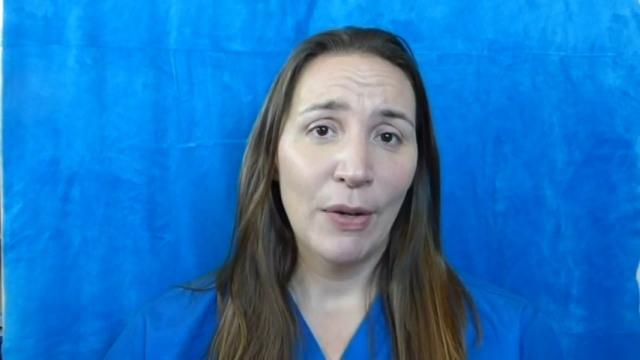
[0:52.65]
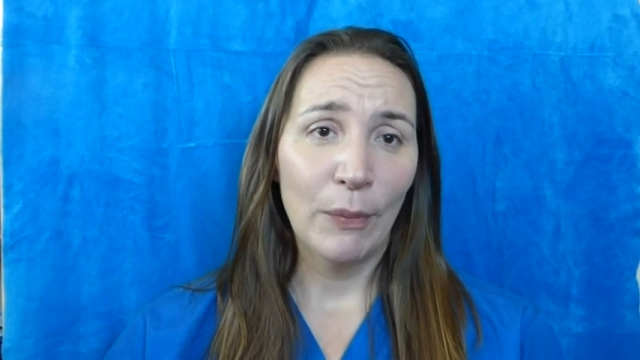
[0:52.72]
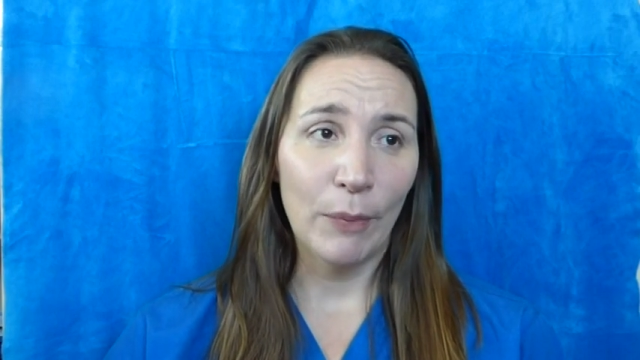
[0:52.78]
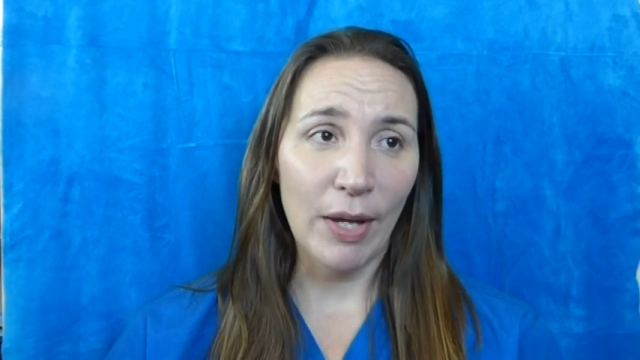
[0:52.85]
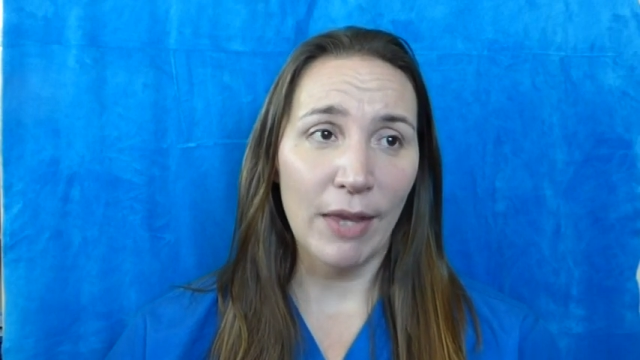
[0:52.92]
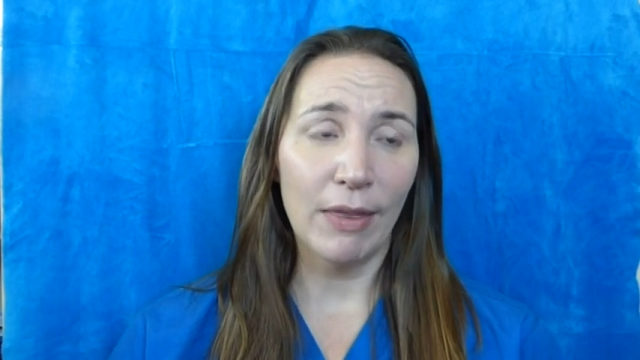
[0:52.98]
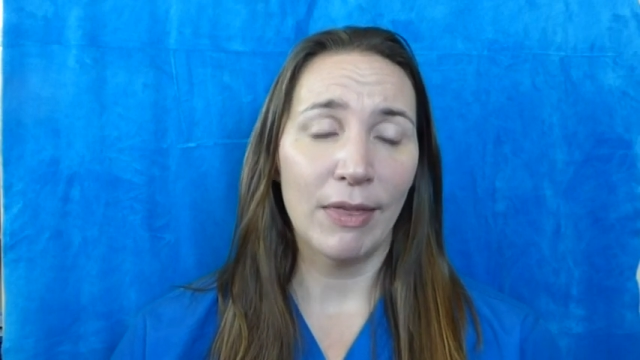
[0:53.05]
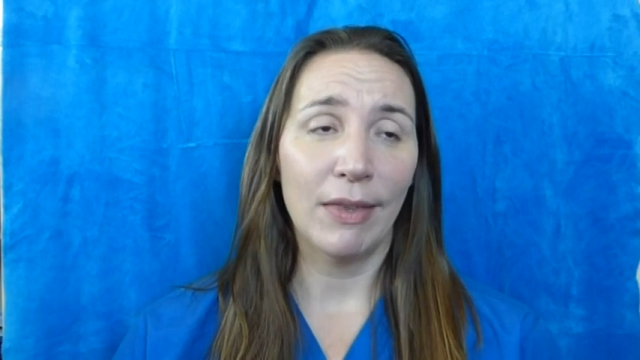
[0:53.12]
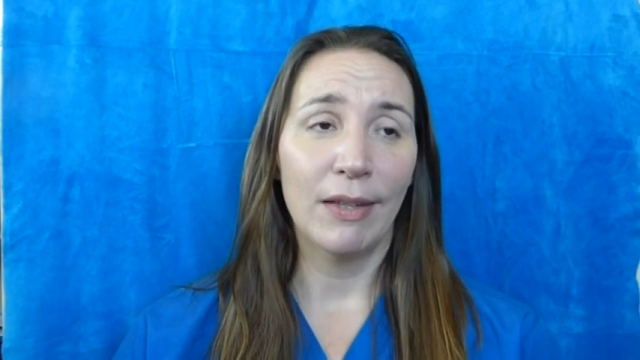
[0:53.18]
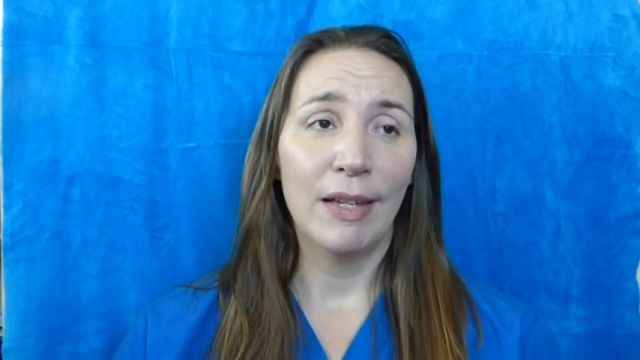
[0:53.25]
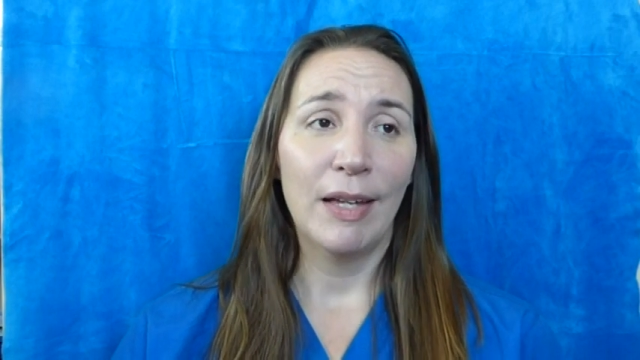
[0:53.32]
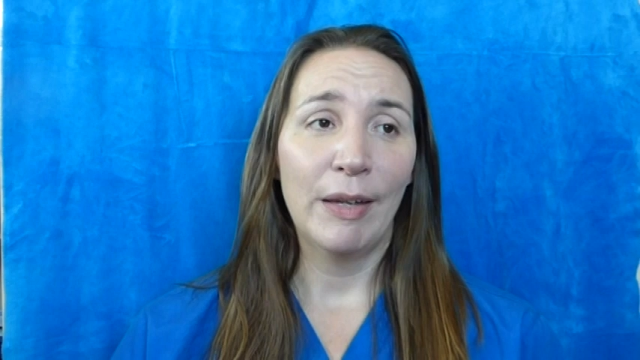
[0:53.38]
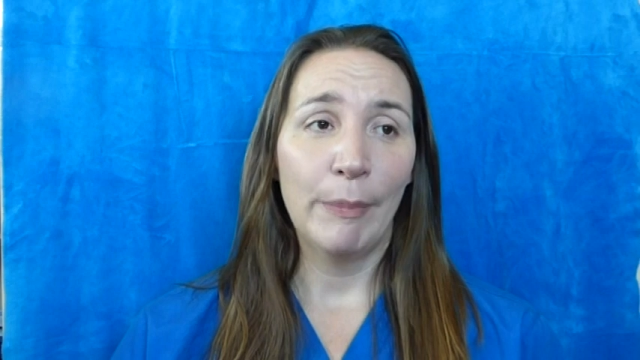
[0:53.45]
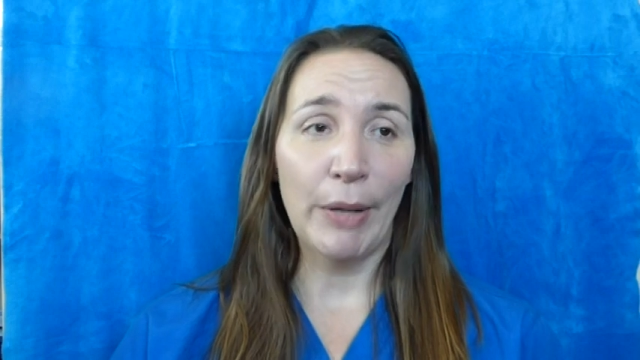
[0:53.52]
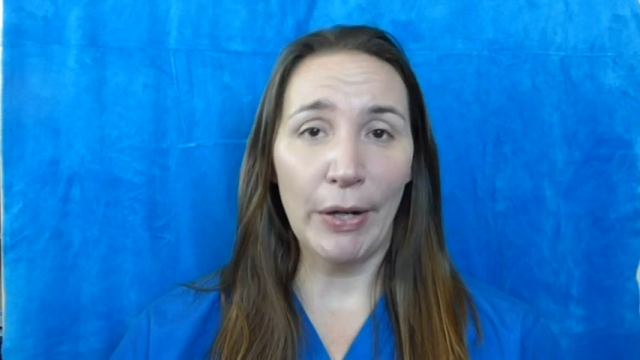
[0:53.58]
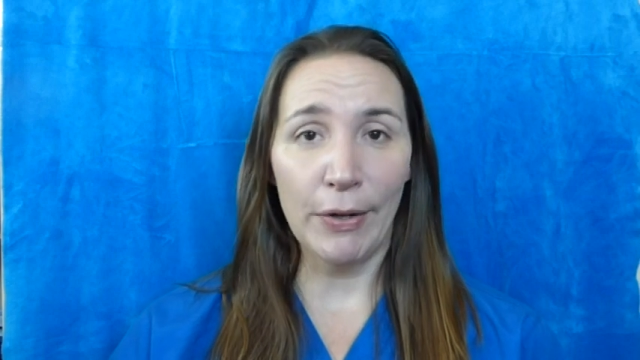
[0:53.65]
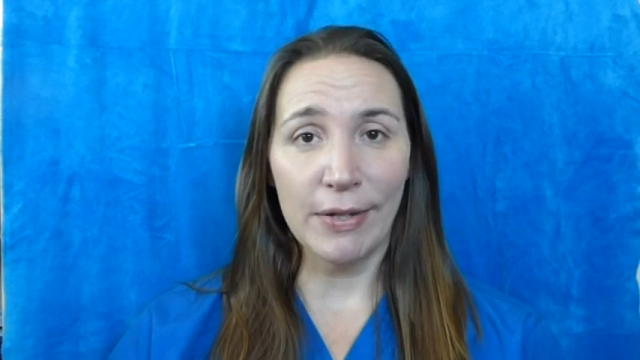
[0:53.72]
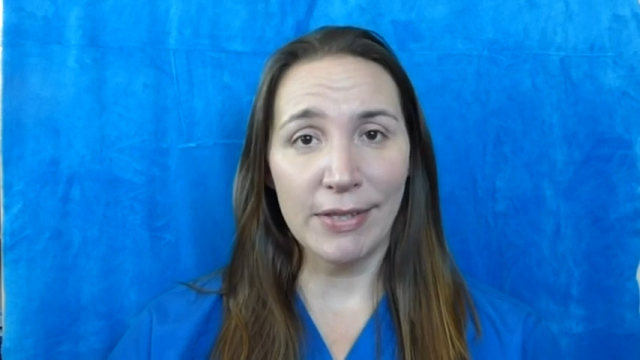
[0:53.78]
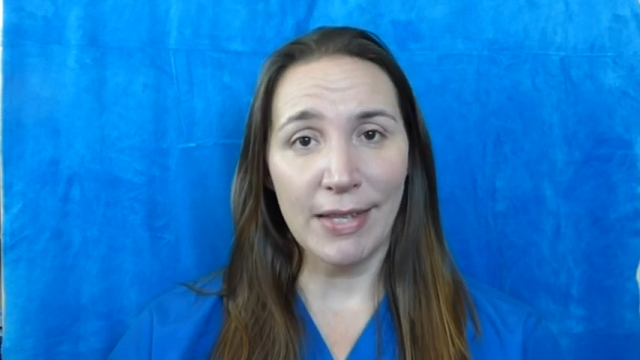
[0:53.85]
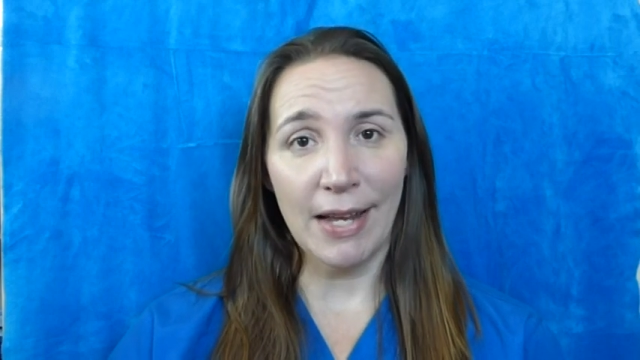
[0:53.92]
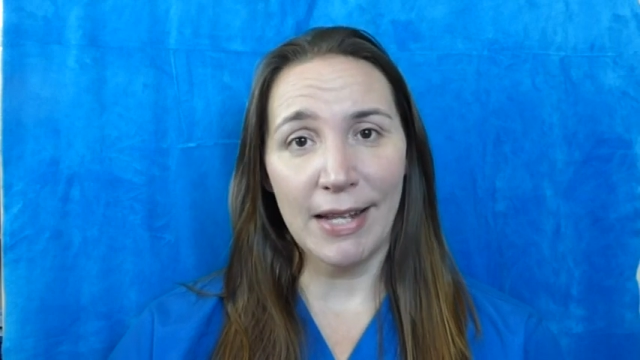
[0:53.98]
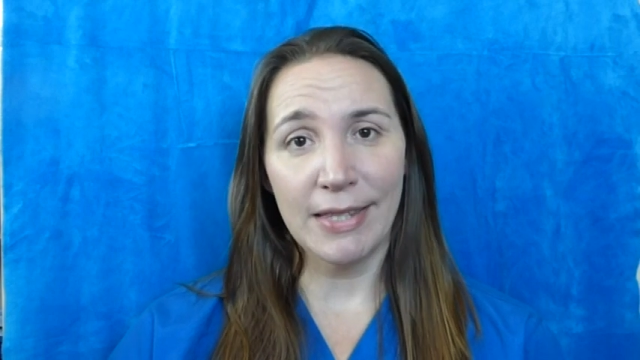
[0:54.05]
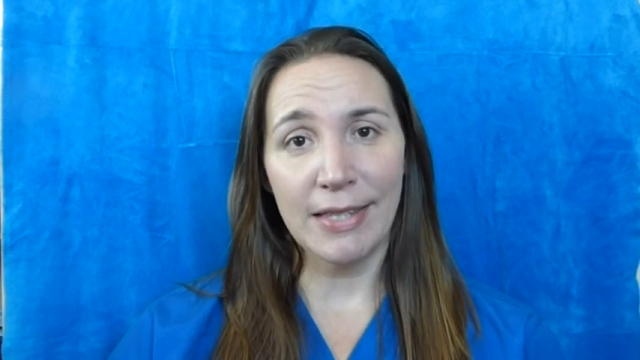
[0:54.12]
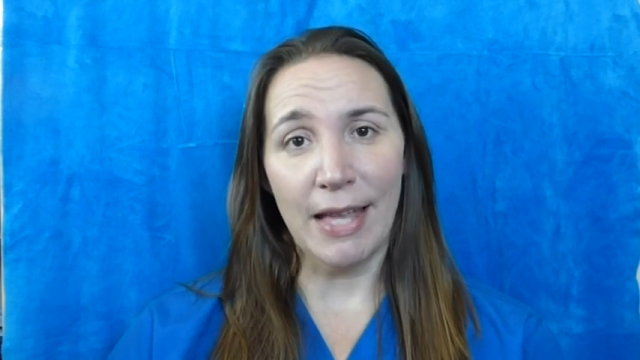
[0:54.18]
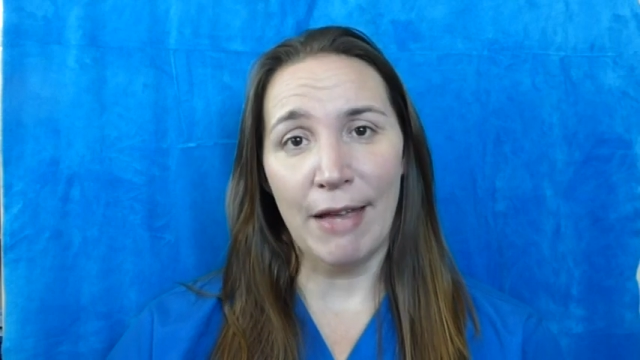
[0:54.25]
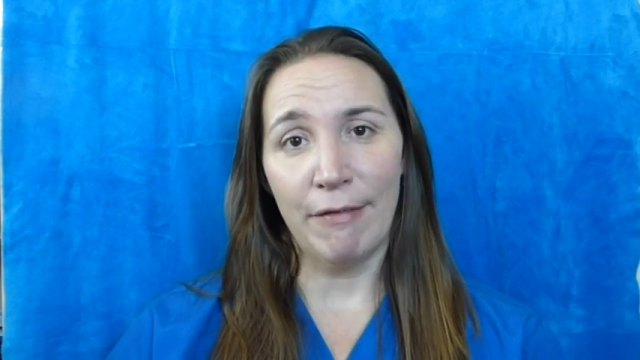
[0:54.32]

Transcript: with parasites